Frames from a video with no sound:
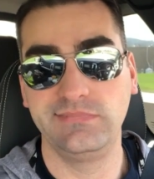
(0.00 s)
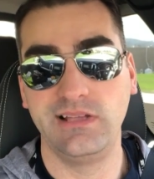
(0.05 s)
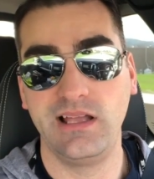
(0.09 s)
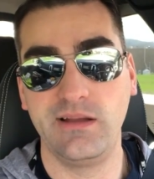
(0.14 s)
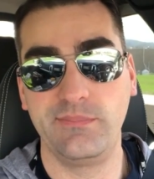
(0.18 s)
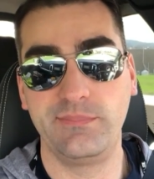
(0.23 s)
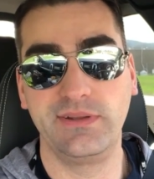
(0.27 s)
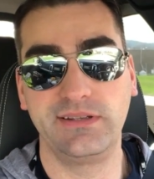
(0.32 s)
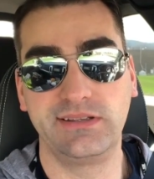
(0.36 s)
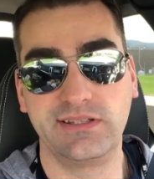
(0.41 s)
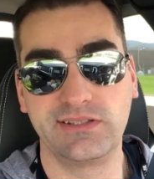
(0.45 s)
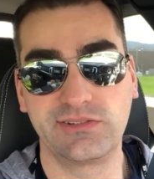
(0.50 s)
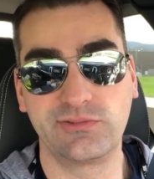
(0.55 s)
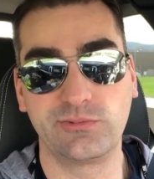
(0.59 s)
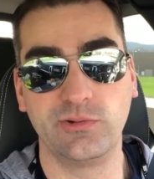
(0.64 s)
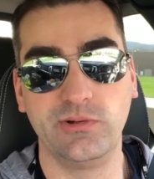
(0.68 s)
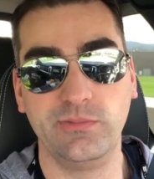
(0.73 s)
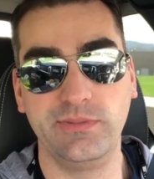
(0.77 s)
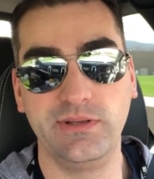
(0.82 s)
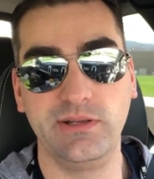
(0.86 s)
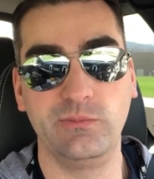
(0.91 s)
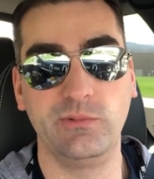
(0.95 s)
how big this
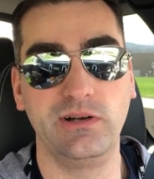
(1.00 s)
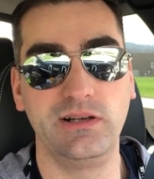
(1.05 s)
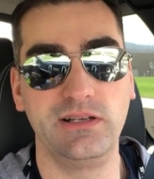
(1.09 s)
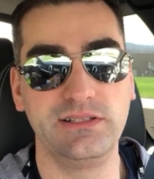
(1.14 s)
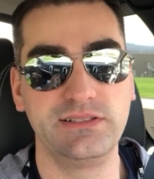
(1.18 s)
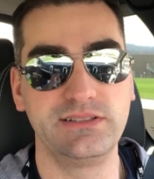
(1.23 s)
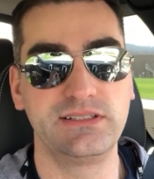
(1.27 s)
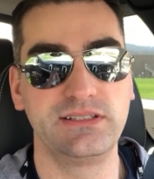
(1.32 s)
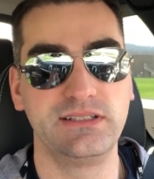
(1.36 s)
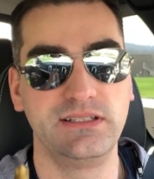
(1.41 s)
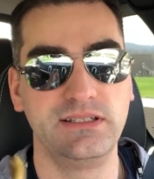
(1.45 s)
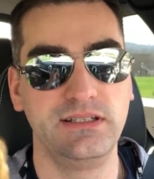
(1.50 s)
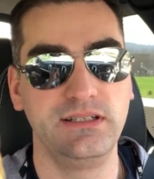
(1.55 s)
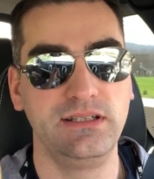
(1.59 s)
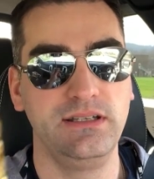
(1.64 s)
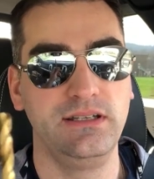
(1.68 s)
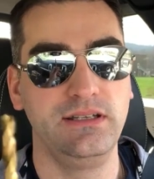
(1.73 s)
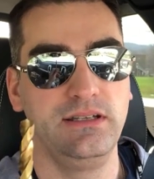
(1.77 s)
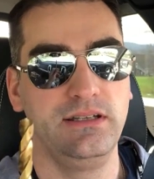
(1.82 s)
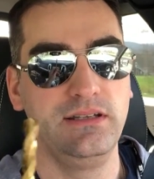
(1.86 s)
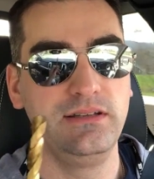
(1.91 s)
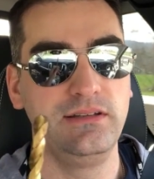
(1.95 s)
drill bit was,
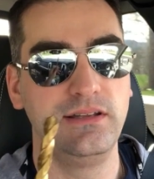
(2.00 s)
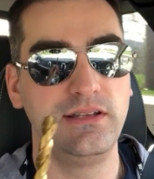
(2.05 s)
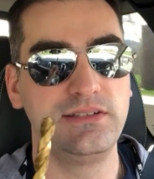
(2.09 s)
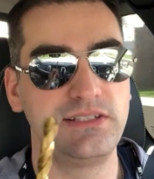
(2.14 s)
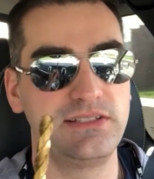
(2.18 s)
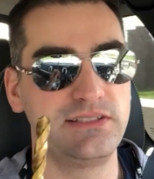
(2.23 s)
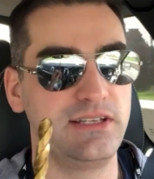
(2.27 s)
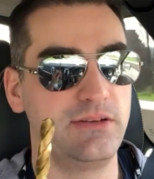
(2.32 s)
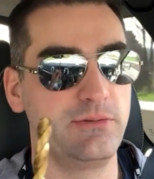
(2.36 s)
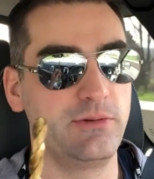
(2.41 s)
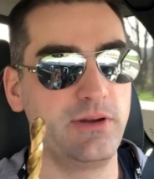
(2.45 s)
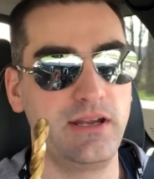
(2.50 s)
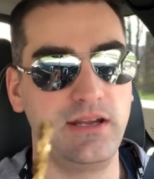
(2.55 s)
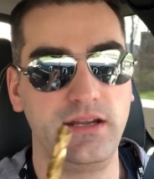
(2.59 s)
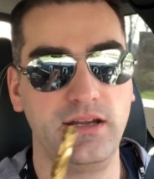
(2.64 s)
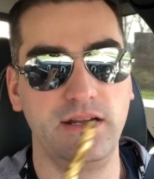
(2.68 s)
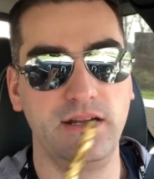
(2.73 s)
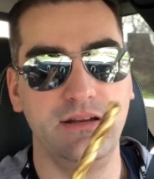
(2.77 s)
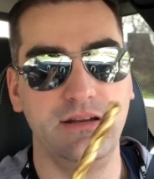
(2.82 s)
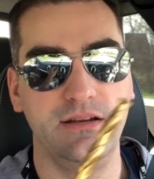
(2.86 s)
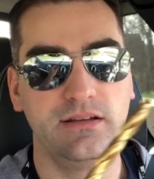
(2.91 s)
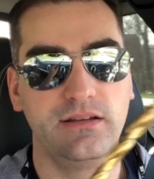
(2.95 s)
this is it right
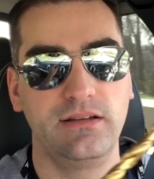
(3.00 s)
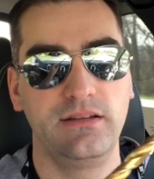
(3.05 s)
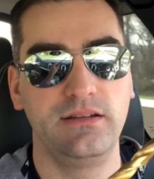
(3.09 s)
here